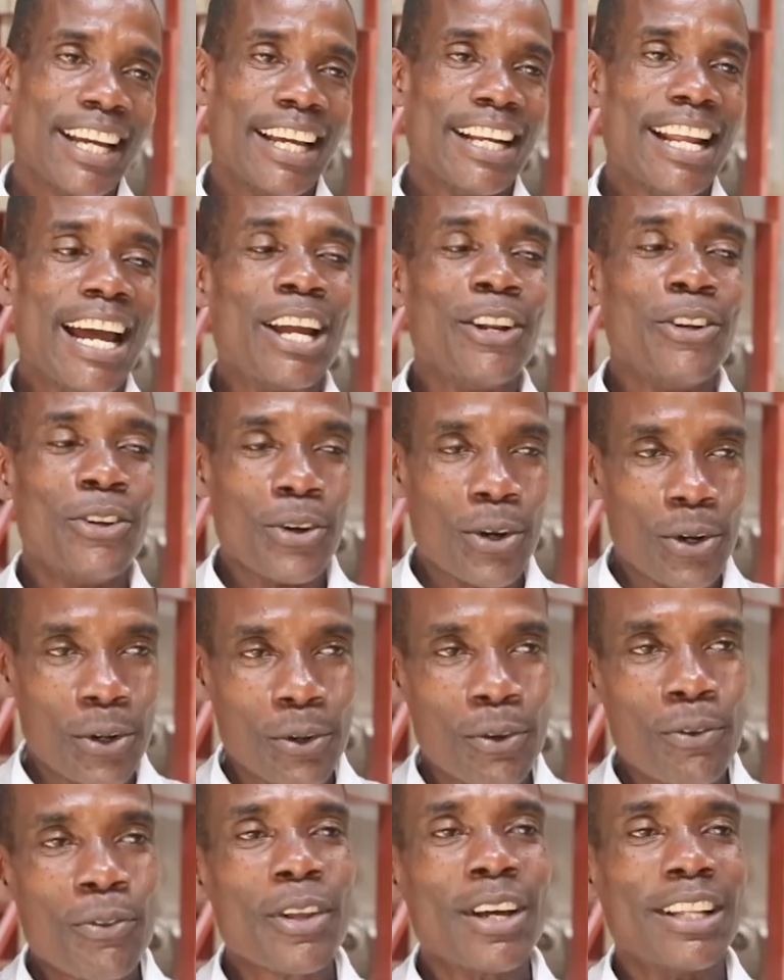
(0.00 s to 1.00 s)
And I
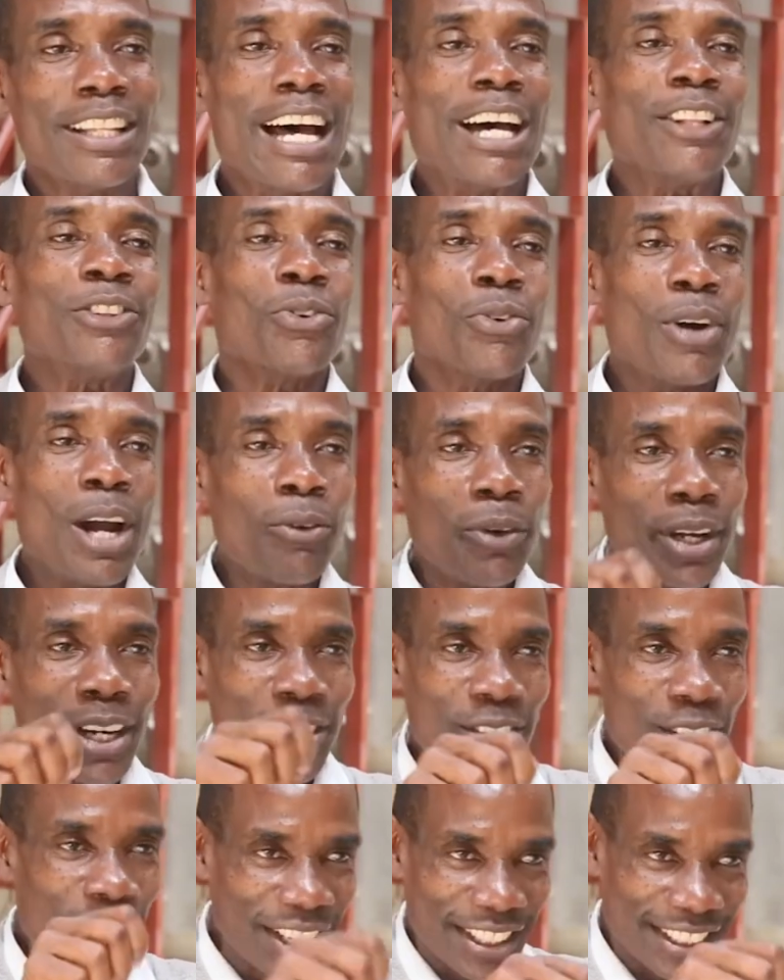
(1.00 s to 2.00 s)
know that when we
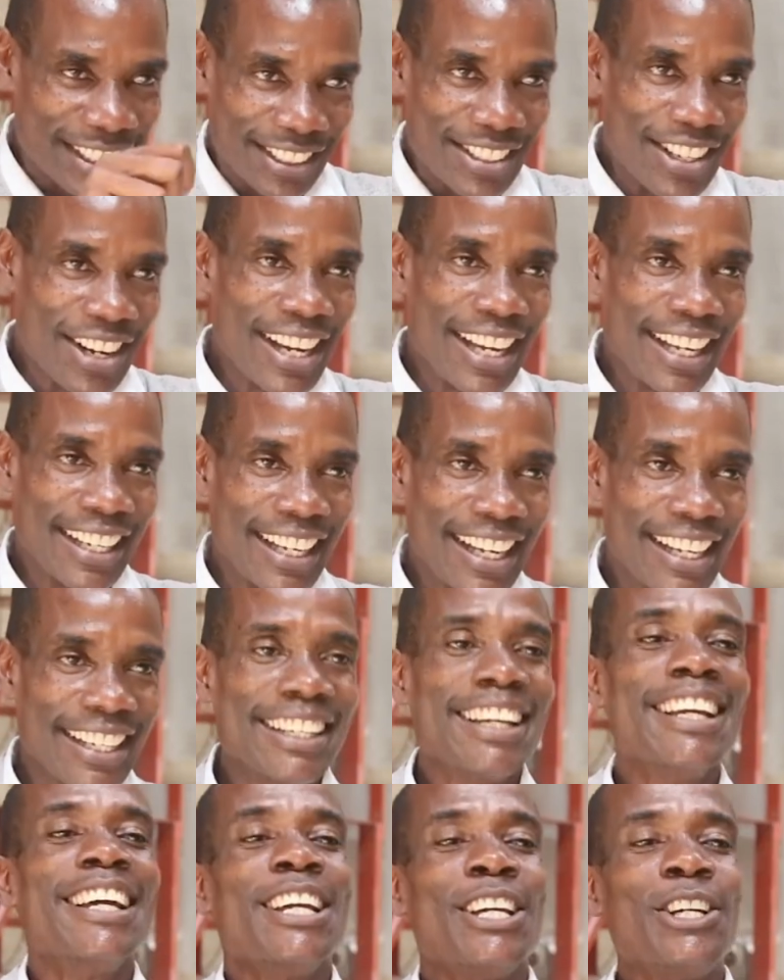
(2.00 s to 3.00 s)
knock the door
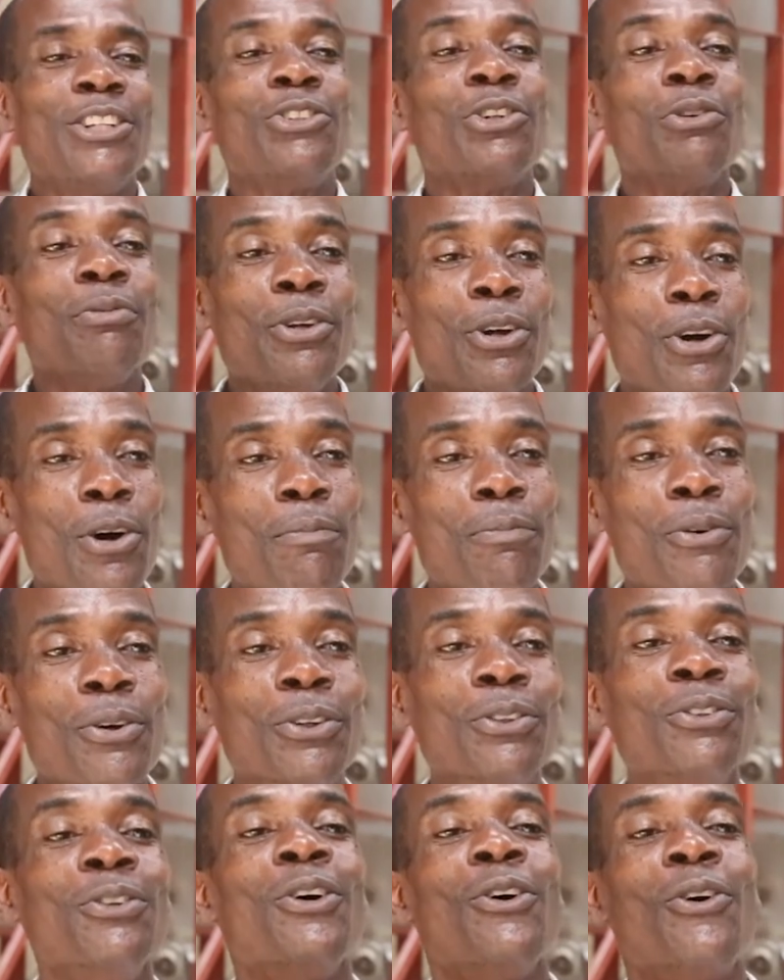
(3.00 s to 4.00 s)
again, it will be
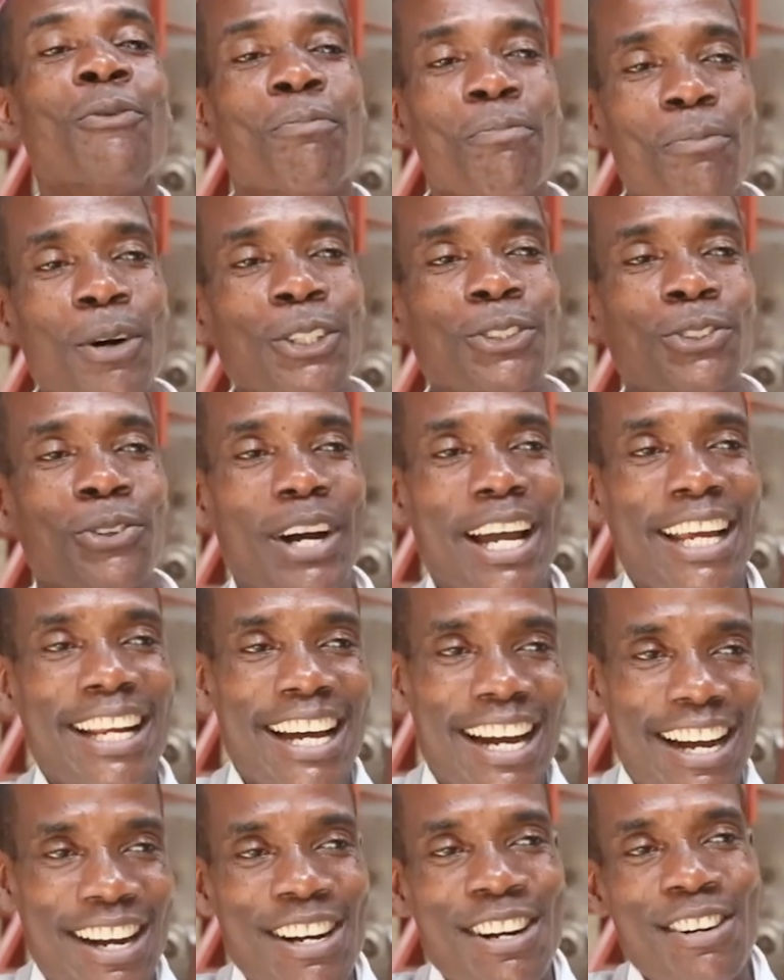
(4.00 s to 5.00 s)
open much
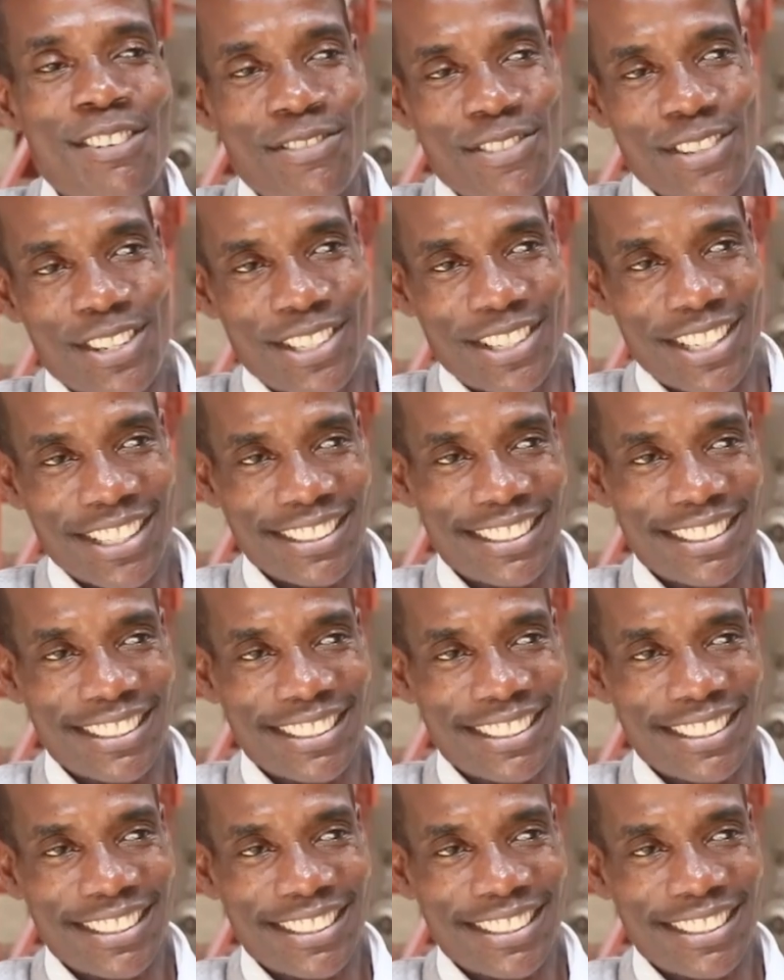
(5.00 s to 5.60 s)
wider for